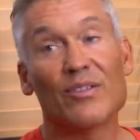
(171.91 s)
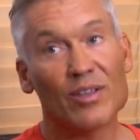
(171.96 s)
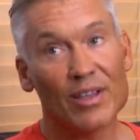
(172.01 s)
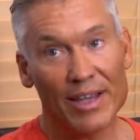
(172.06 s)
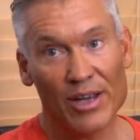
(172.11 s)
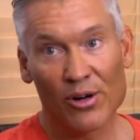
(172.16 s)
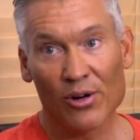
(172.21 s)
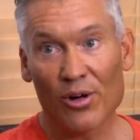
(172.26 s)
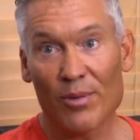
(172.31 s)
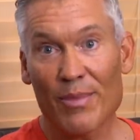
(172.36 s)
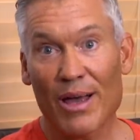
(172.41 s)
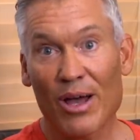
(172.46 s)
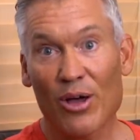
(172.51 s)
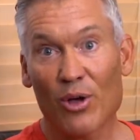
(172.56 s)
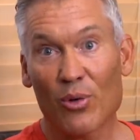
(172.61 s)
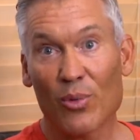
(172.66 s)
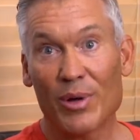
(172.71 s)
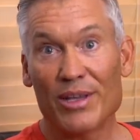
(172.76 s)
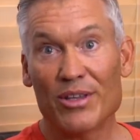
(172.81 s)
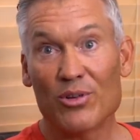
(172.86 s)
Here on
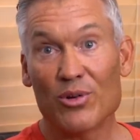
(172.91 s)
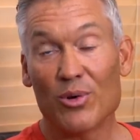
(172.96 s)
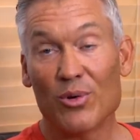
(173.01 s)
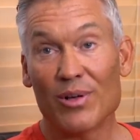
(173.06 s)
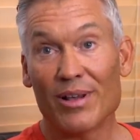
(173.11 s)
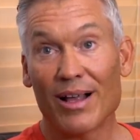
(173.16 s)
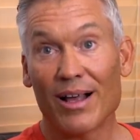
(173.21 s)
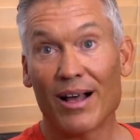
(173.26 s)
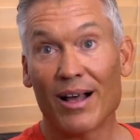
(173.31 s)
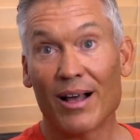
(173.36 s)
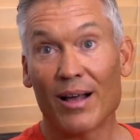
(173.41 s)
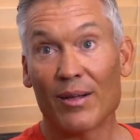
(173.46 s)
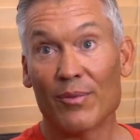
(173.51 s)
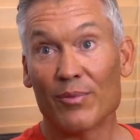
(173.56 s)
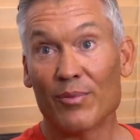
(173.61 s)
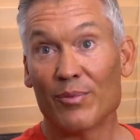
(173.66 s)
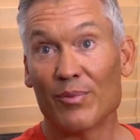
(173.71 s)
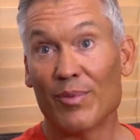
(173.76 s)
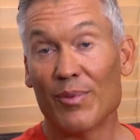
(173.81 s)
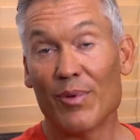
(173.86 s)
Maui, we do, uh,
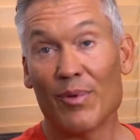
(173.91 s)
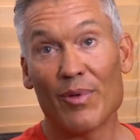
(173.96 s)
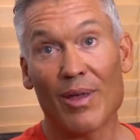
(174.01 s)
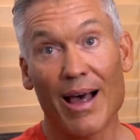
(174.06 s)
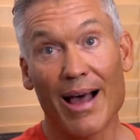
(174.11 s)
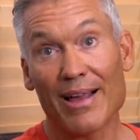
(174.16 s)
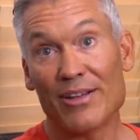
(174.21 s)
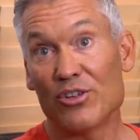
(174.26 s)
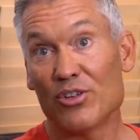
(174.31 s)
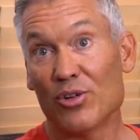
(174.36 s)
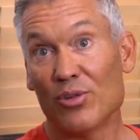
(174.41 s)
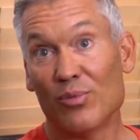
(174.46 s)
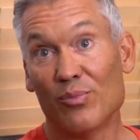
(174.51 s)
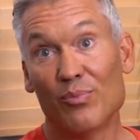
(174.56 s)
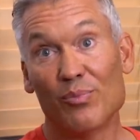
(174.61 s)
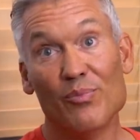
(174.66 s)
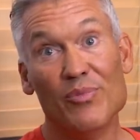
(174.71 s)
I do